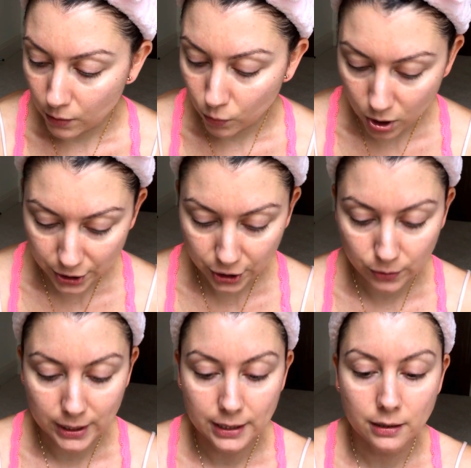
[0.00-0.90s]
And what I
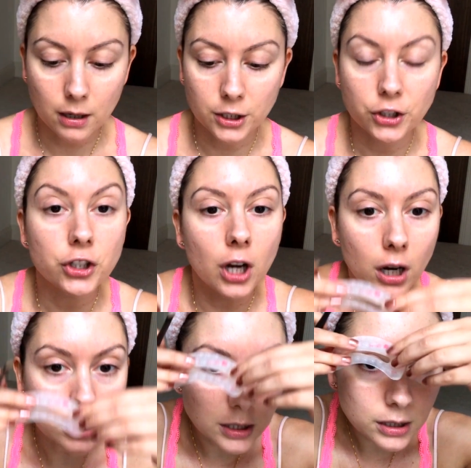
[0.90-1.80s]
do is I
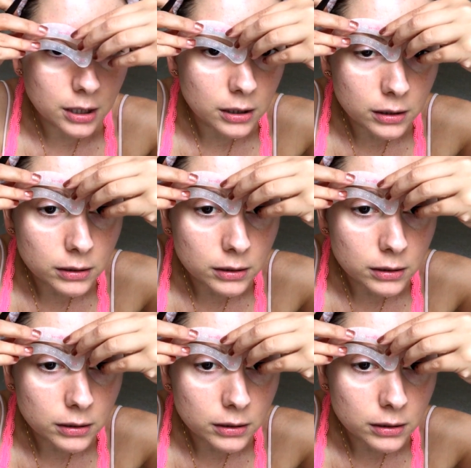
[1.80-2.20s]
just